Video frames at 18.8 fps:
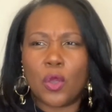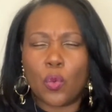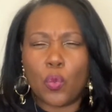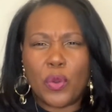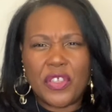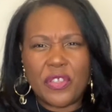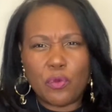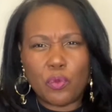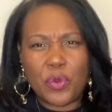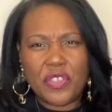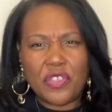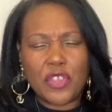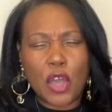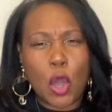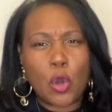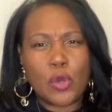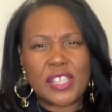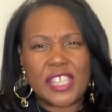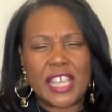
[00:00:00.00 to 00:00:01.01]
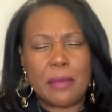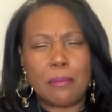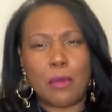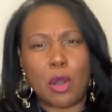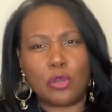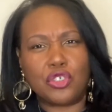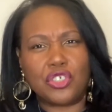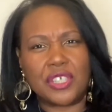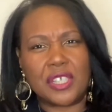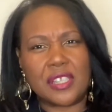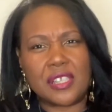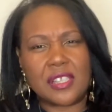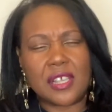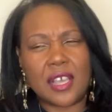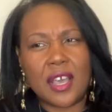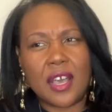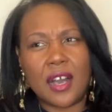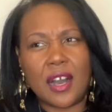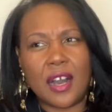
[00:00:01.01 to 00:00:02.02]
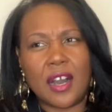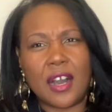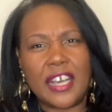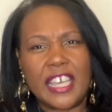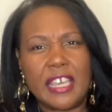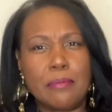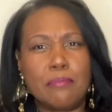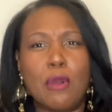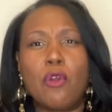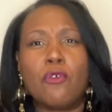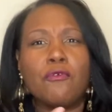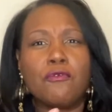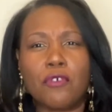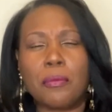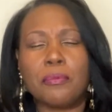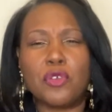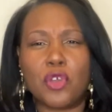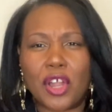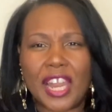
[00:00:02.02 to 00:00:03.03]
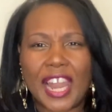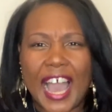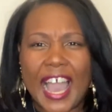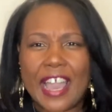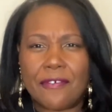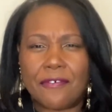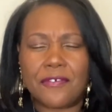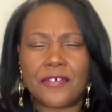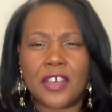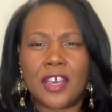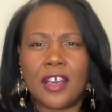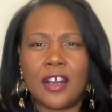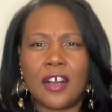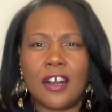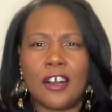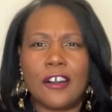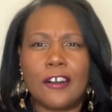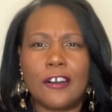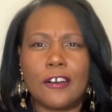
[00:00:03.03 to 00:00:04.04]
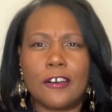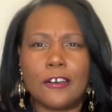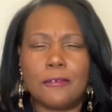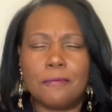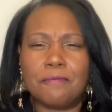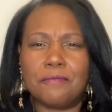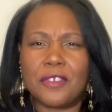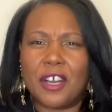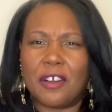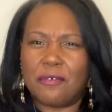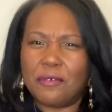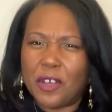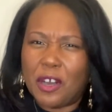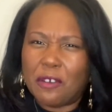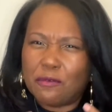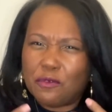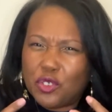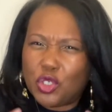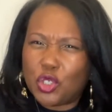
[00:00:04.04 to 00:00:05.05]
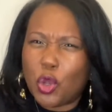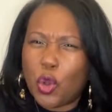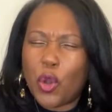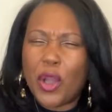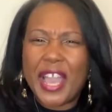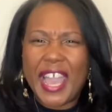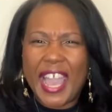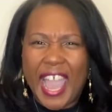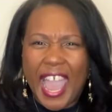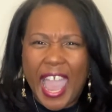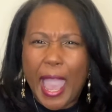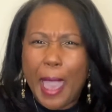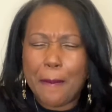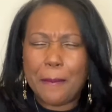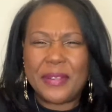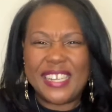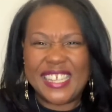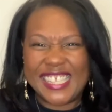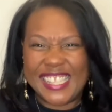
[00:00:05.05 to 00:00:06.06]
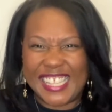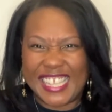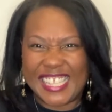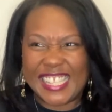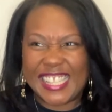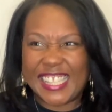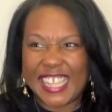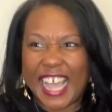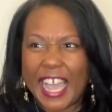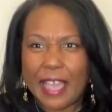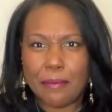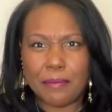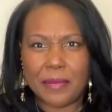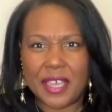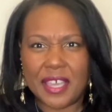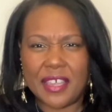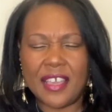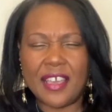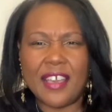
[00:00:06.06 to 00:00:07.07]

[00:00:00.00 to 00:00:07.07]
when those emotions emote from your life of joy, happiness, excitement.